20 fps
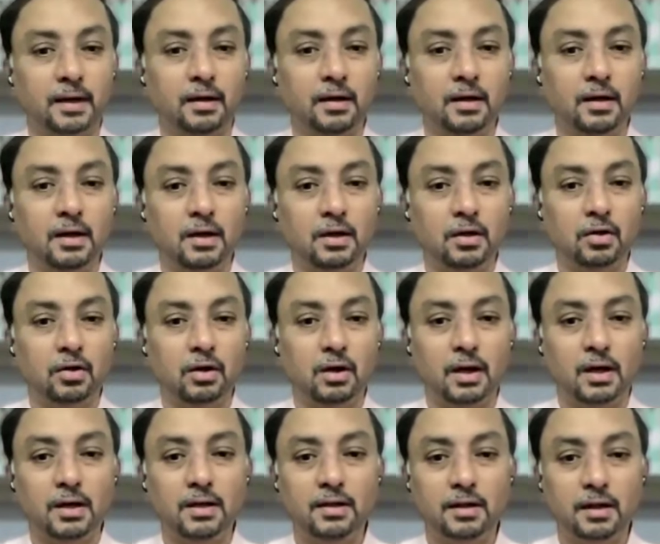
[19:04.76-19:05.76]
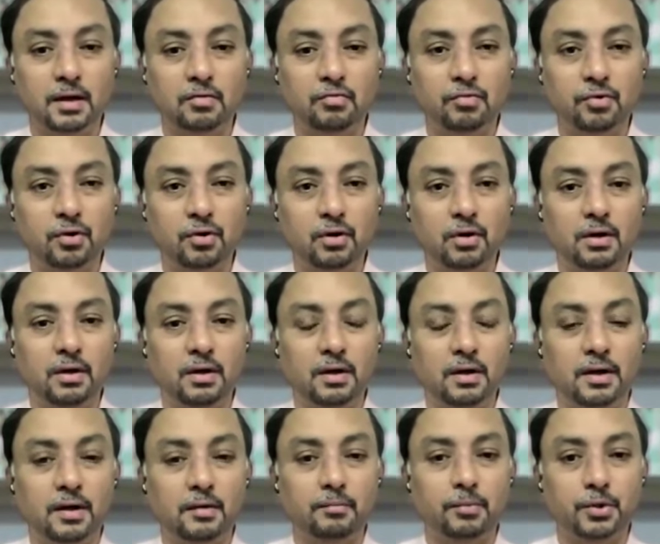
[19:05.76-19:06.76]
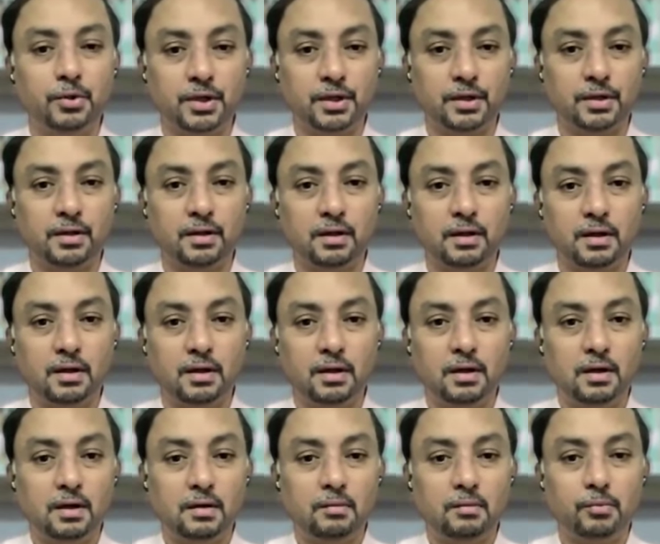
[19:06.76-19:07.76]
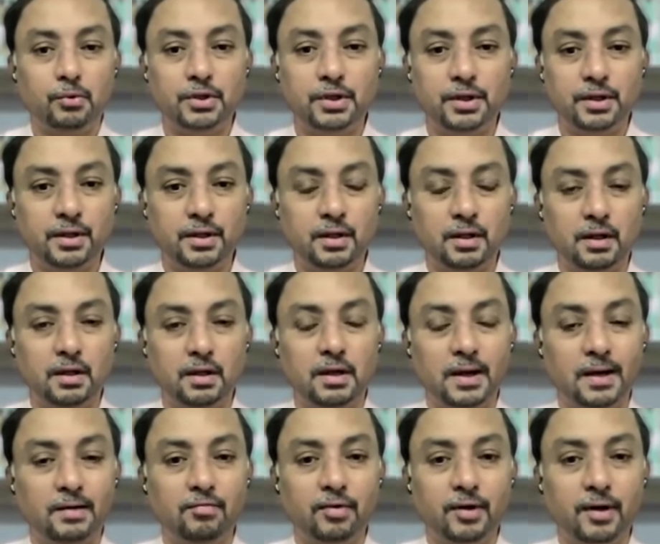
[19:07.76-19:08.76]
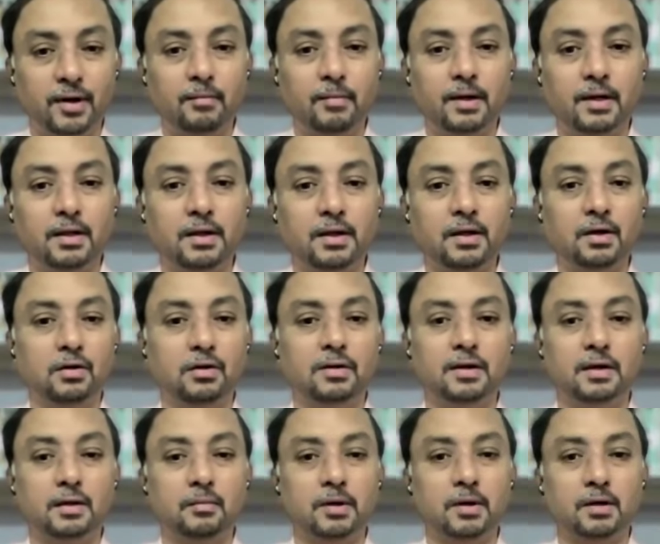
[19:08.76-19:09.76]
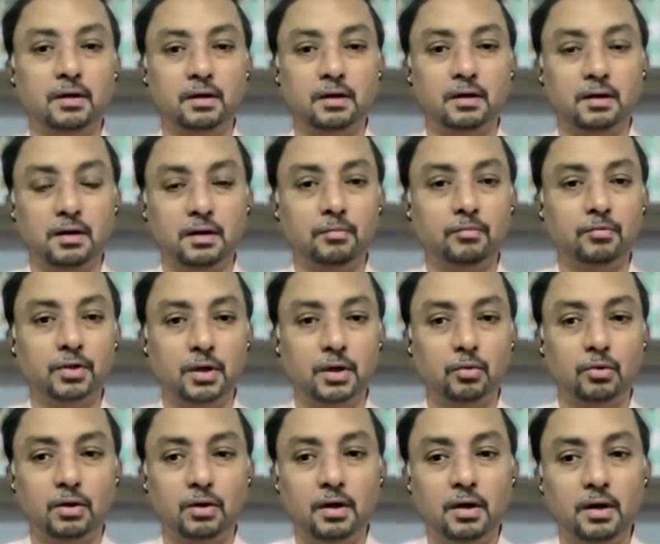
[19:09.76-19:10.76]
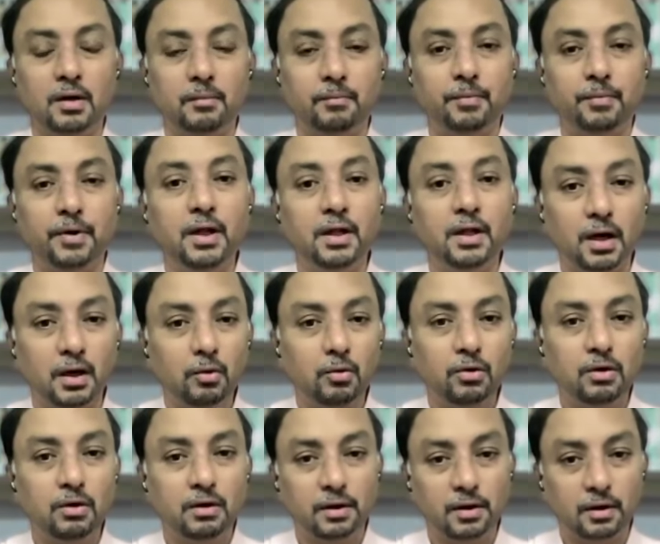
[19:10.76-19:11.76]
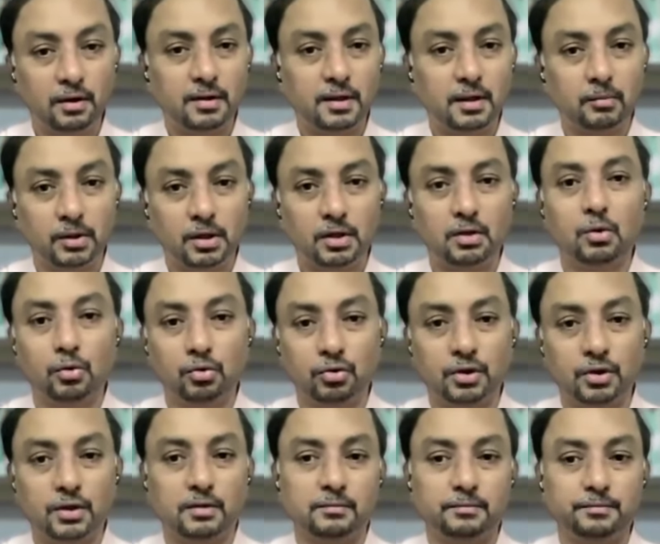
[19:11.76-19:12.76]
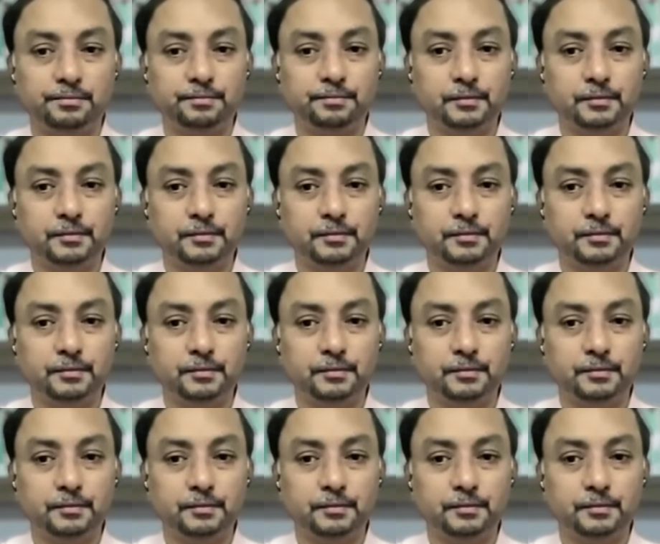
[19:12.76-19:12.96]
that your lungs are full, it pushes the diaphragm, and then your stomach comes out. Breathe out, your stomach goes in.